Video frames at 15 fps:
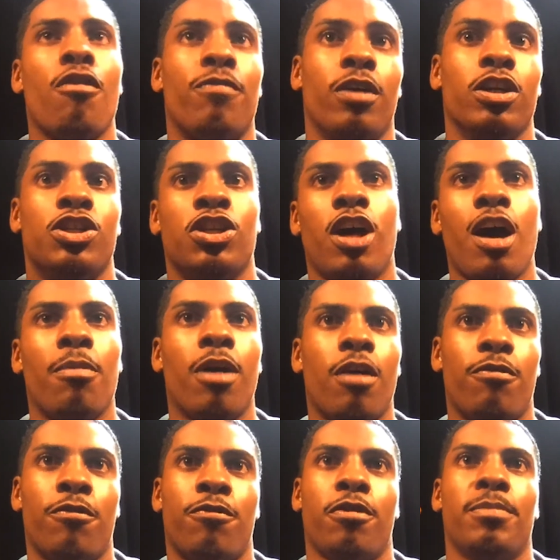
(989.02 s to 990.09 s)
job
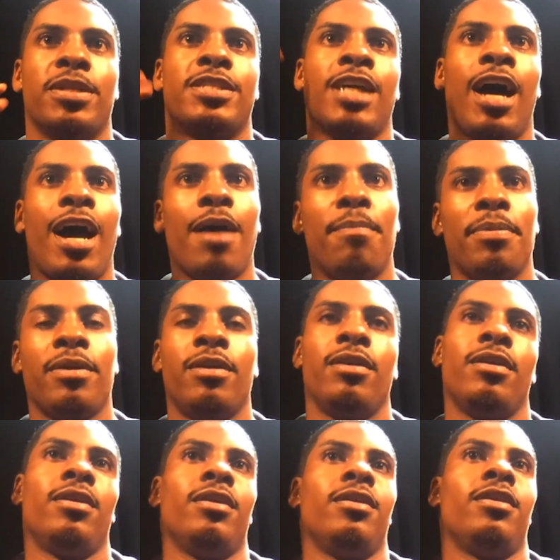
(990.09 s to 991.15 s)
offer from a top
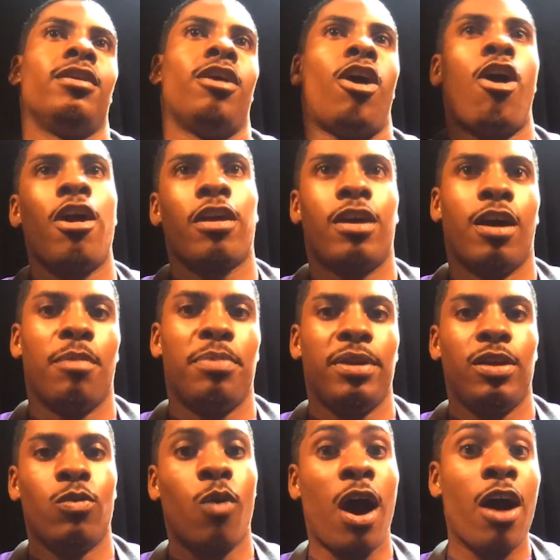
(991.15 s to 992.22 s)
art company
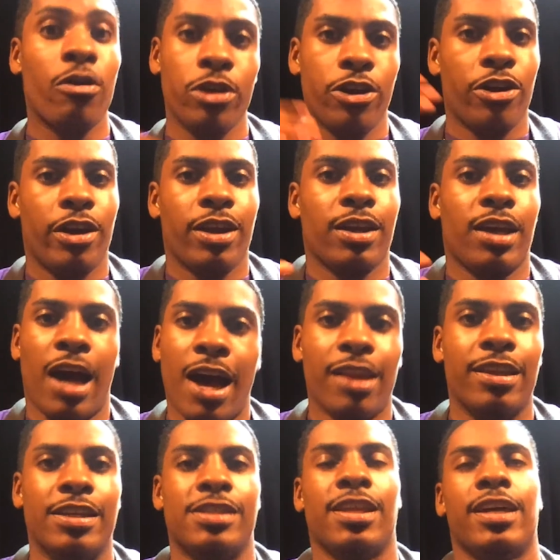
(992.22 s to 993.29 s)
while you're in
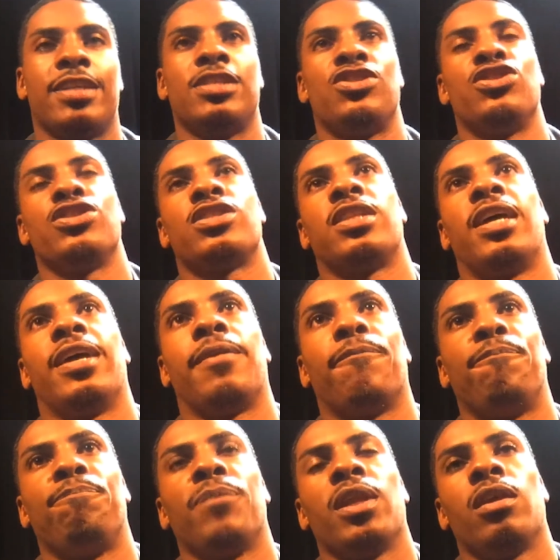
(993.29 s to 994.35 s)
college. Like, it's just like,
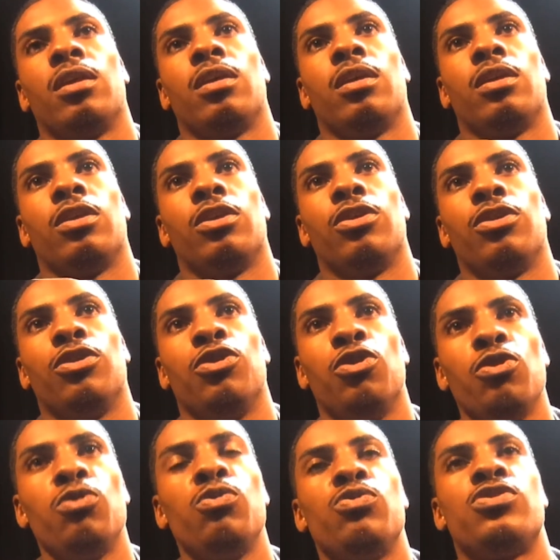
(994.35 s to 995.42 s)

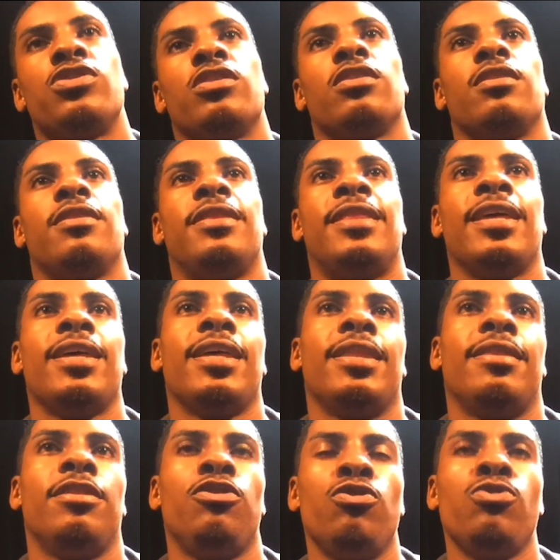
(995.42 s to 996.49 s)
use
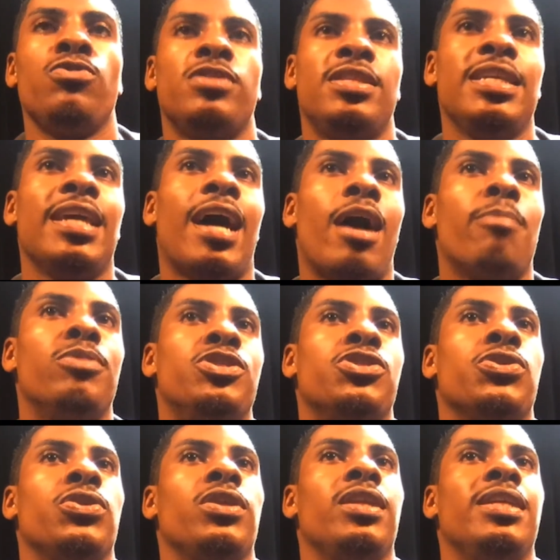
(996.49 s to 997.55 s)
the
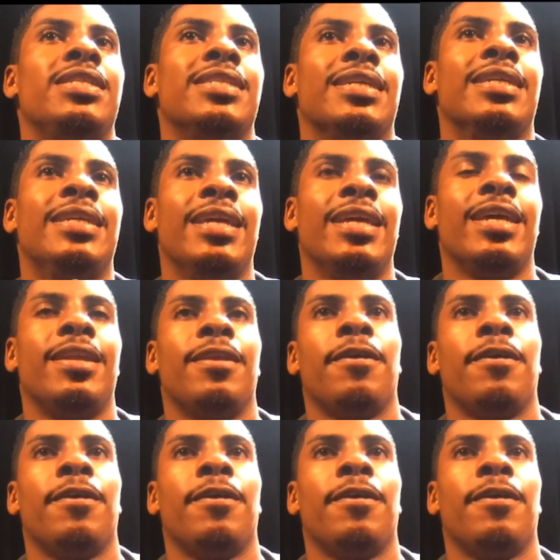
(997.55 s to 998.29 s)
opportunity to get